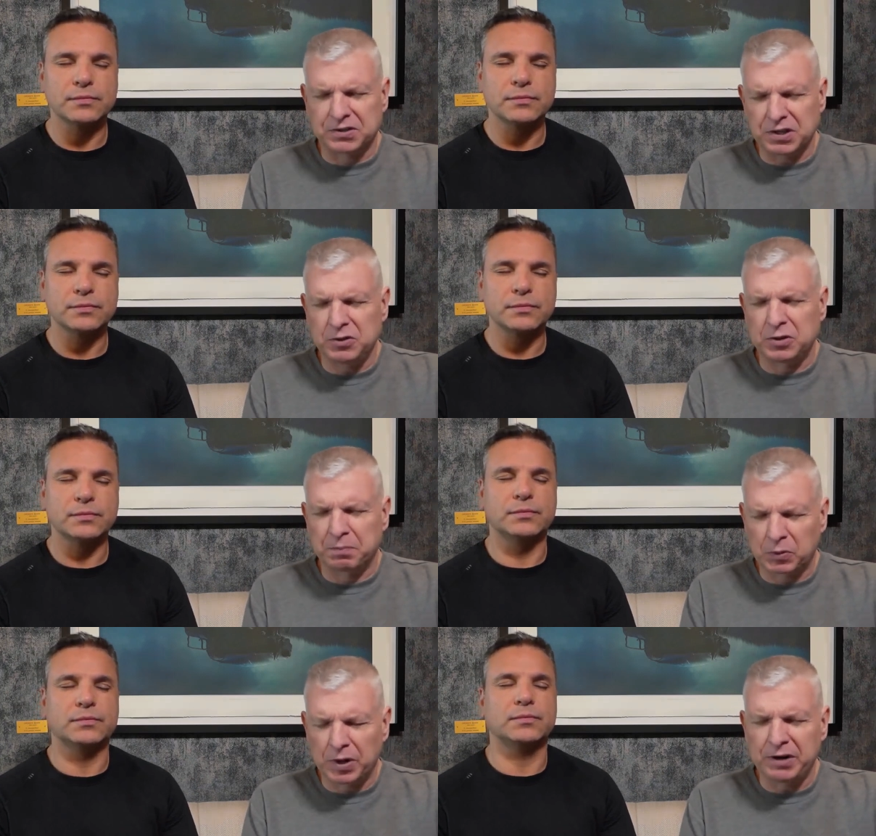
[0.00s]
Speaker 1: continue to
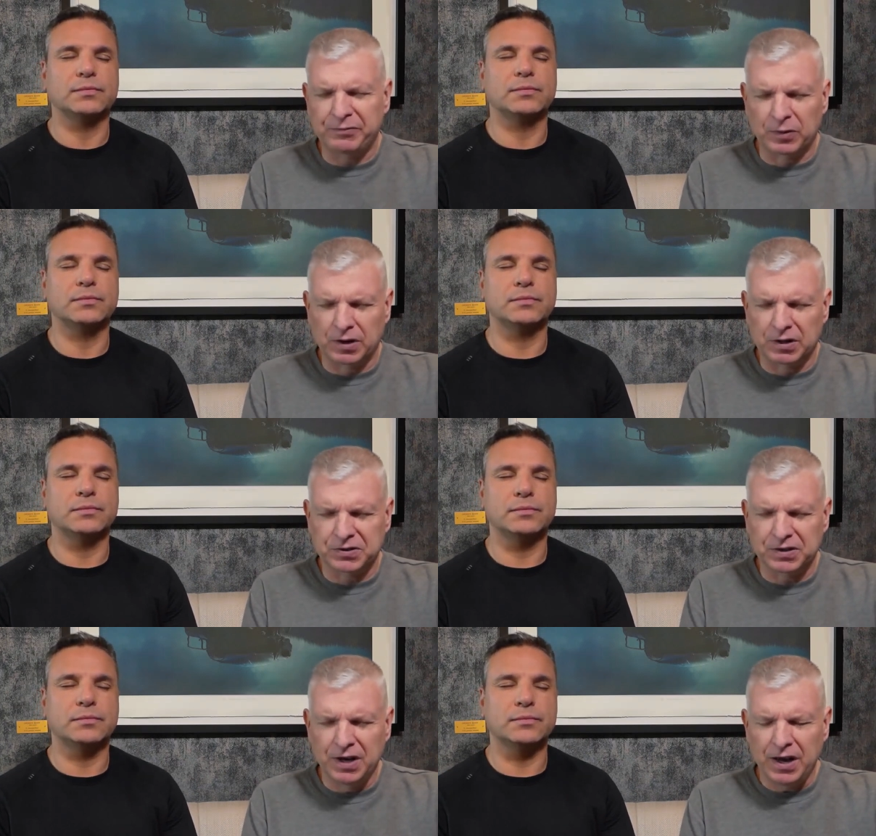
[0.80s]
pray for
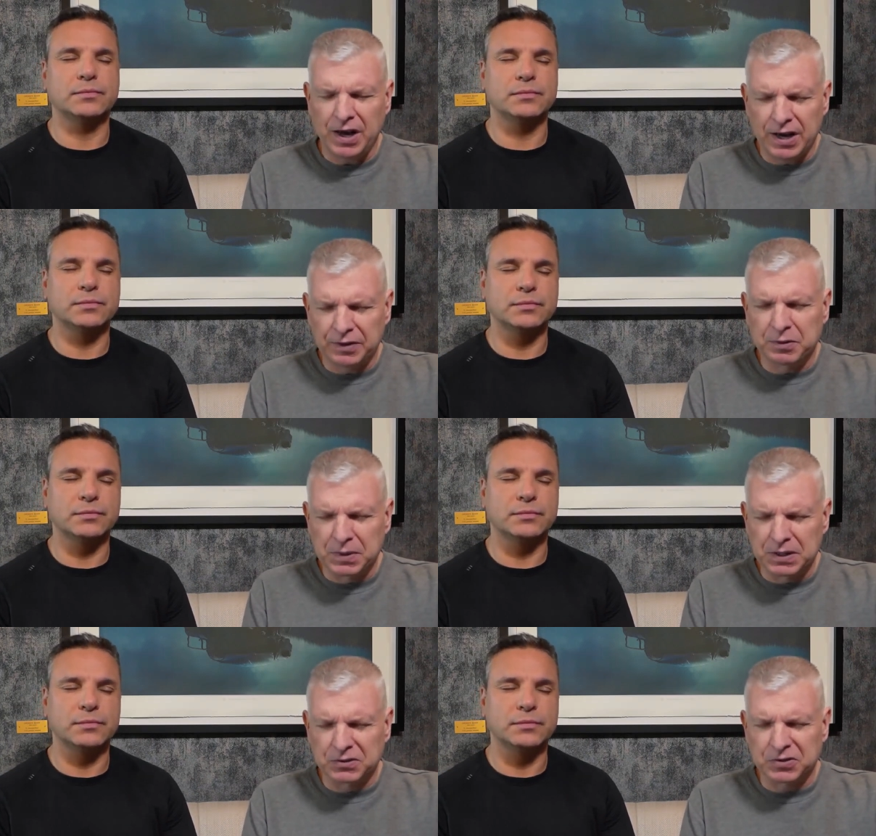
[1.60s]
us and the
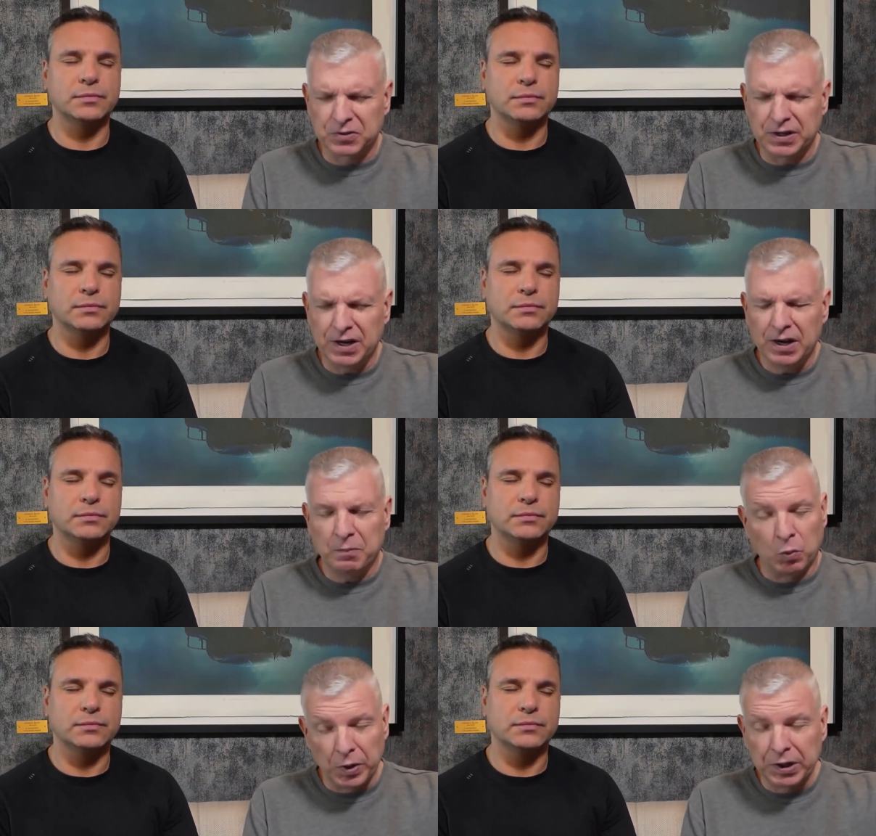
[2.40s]
ministry,
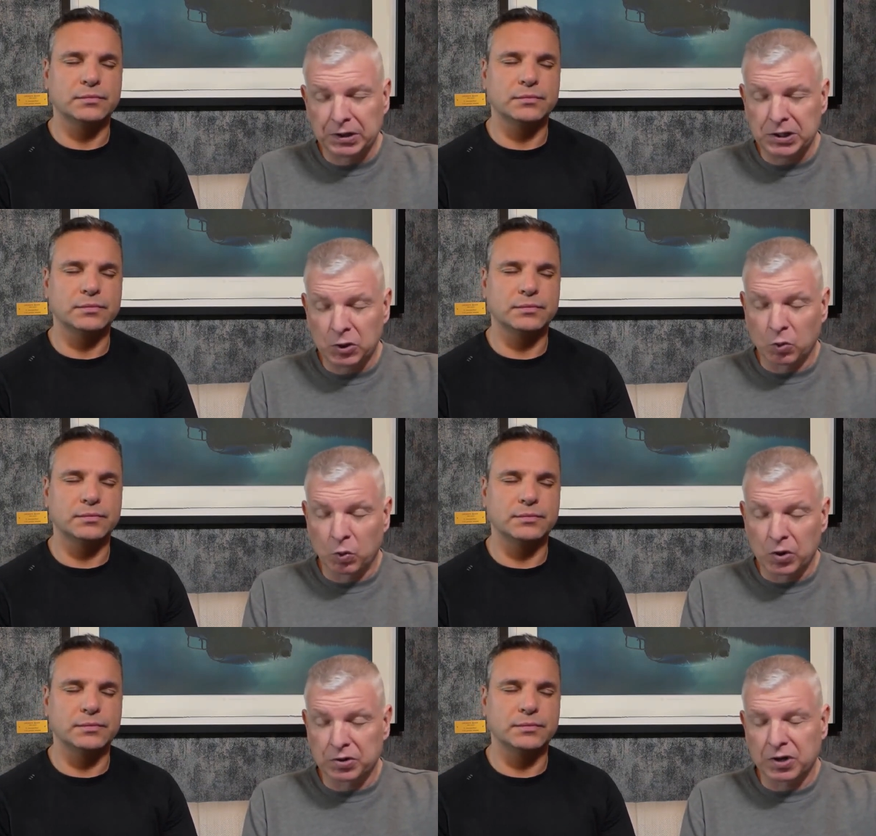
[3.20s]
really your
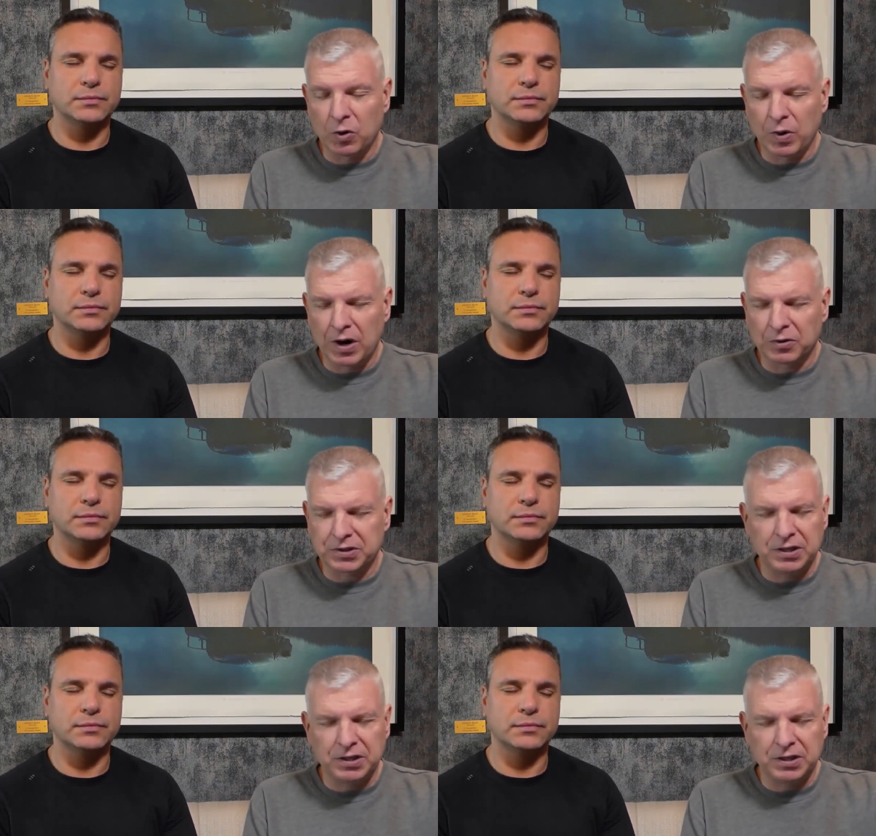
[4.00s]
word to go out